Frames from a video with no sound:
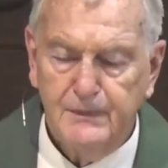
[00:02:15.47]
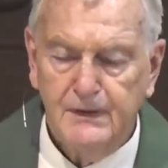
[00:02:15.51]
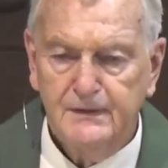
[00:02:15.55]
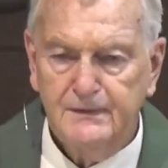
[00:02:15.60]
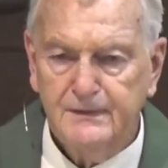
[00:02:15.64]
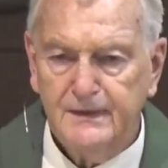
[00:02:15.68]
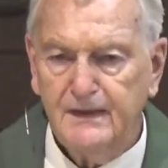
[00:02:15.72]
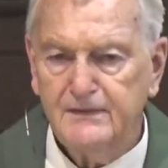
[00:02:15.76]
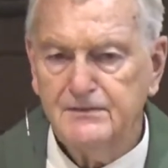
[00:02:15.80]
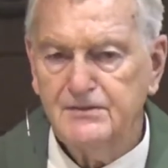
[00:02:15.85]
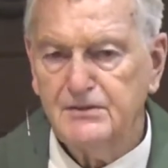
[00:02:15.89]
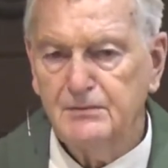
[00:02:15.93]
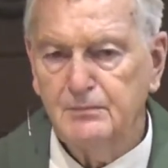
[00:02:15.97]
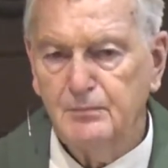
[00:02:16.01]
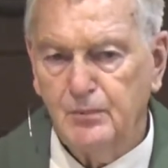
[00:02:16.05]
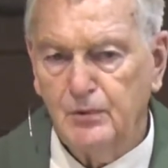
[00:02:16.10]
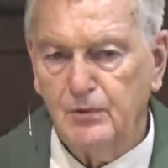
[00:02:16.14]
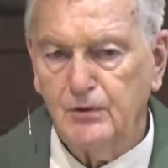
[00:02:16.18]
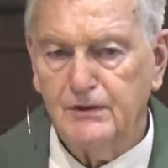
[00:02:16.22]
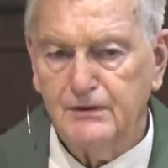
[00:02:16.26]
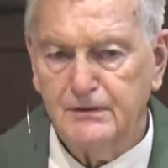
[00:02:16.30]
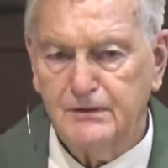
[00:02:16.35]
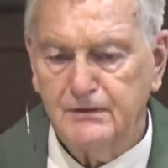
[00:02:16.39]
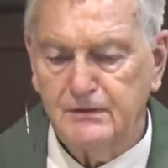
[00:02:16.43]
That's
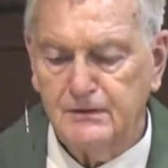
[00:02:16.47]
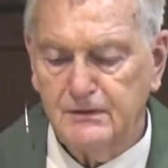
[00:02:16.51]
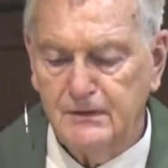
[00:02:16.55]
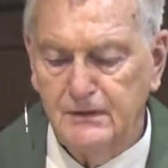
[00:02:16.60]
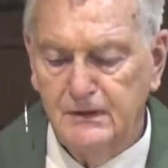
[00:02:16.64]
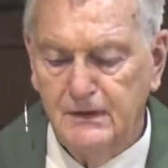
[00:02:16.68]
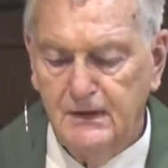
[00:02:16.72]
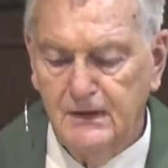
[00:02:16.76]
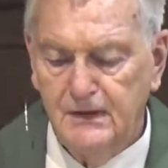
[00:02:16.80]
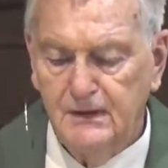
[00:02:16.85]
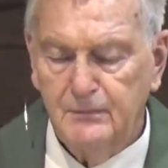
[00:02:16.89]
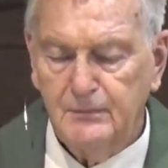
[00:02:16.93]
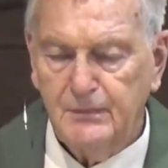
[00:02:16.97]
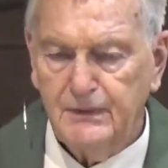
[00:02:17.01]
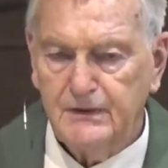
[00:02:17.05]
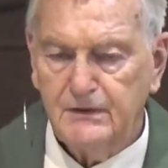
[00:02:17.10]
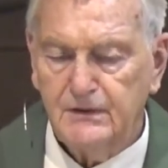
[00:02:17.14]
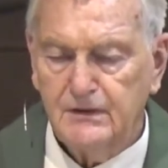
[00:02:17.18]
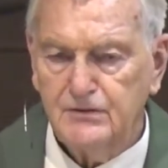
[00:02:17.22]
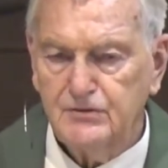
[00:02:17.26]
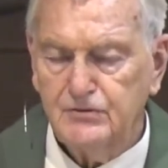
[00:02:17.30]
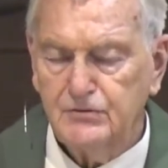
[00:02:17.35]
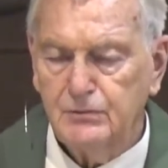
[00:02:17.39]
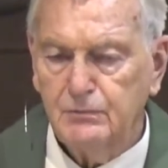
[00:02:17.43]
important
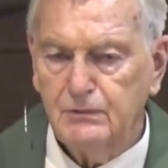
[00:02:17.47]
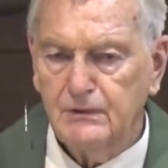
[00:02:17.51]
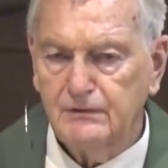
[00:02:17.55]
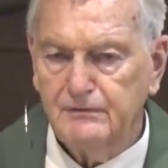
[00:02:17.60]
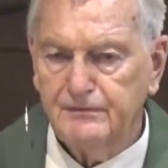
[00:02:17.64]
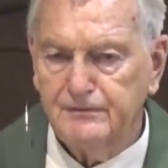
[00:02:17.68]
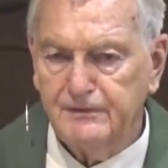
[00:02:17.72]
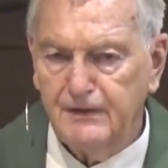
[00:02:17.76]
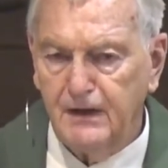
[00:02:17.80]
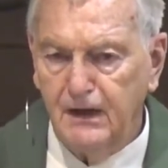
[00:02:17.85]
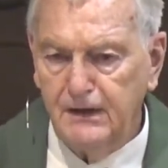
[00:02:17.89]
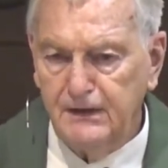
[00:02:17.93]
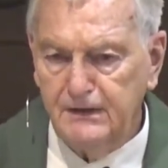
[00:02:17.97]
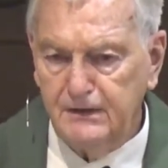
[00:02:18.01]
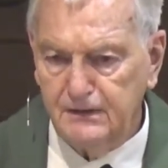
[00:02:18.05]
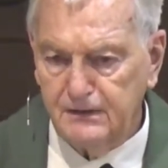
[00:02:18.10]
because you will find